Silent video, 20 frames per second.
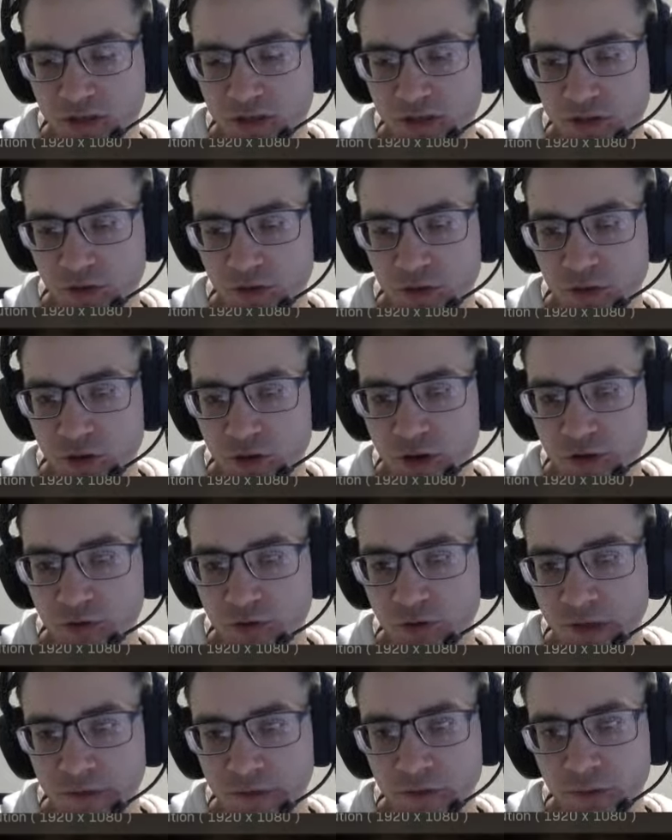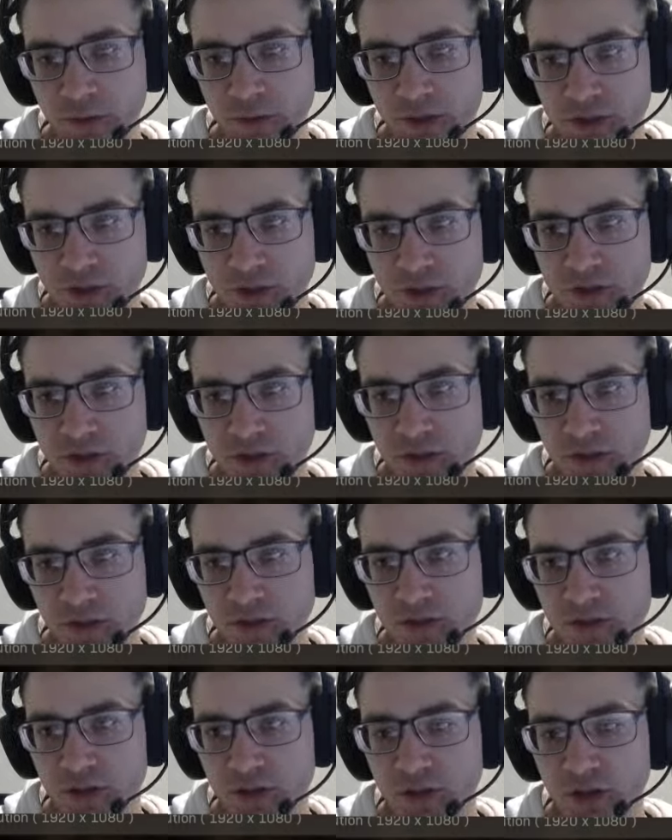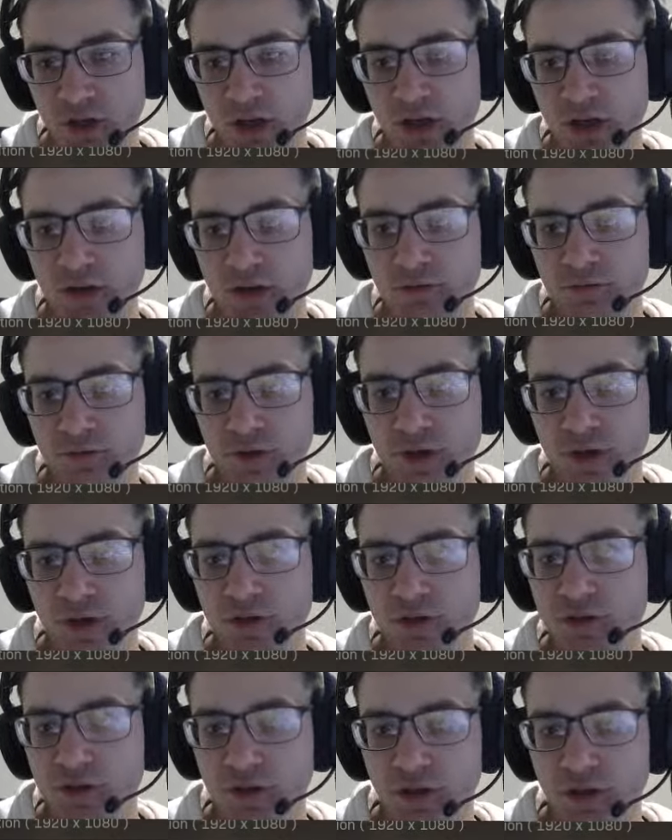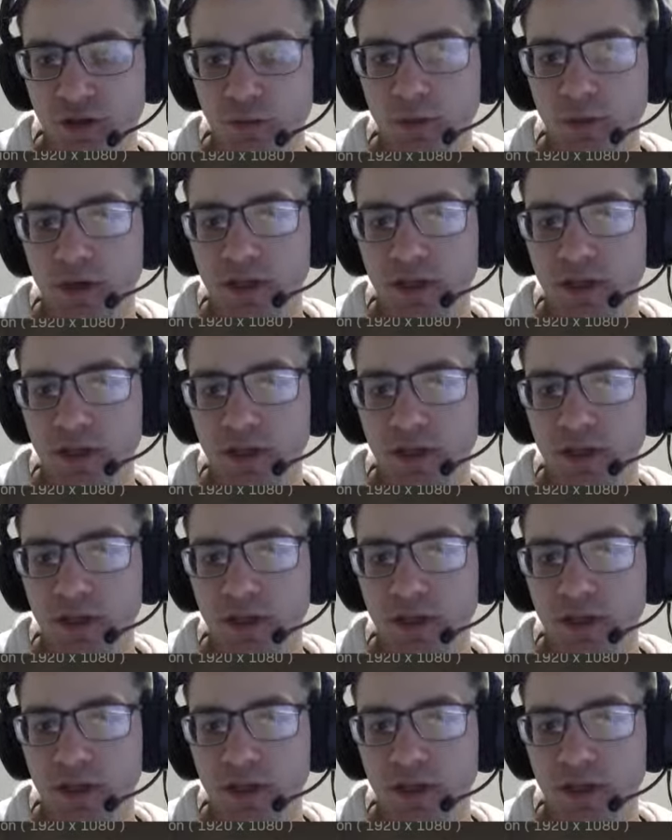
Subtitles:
so you never want G-Sync to turn off. So you're going to want